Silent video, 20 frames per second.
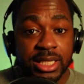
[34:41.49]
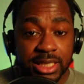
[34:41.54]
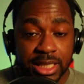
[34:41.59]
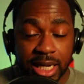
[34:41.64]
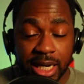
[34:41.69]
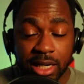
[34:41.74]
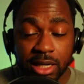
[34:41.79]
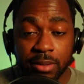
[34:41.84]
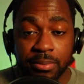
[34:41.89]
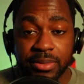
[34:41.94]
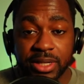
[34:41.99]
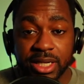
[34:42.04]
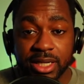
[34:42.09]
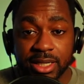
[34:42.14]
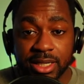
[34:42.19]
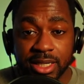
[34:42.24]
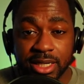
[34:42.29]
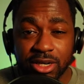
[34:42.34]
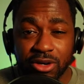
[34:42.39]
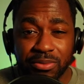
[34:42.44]
to how to be a
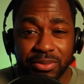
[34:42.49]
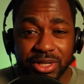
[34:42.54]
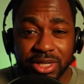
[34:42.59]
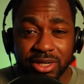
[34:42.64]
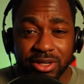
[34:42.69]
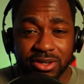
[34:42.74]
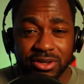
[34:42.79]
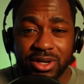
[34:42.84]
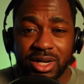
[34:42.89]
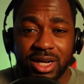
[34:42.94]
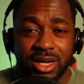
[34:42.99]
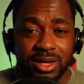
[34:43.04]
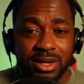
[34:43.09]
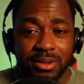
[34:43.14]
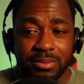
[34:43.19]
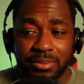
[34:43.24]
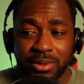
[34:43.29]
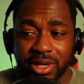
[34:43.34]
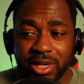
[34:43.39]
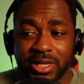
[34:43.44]
good LPO
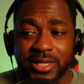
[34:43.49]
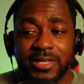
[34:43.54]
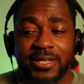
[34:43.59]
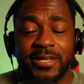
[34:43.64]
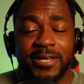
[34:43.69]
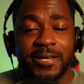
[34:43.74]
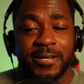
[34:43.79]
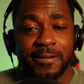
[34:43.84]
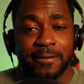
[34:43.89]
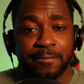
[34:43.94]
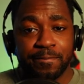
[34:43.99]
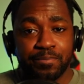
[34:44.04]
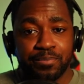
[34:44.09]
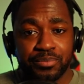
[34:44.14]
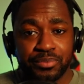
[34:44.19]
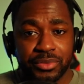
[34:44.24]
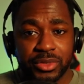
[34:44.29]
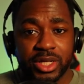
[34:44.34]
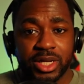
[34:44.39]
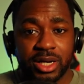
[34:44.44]
but
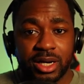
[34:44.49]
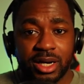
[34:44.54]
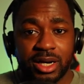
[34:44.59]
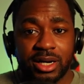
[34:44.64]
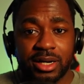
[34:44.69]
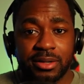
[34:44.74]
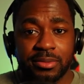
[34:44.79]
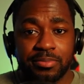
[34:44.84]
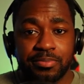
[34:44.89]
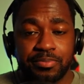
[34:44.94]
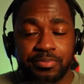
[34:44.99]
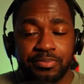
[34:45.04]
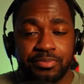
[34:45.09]
uh,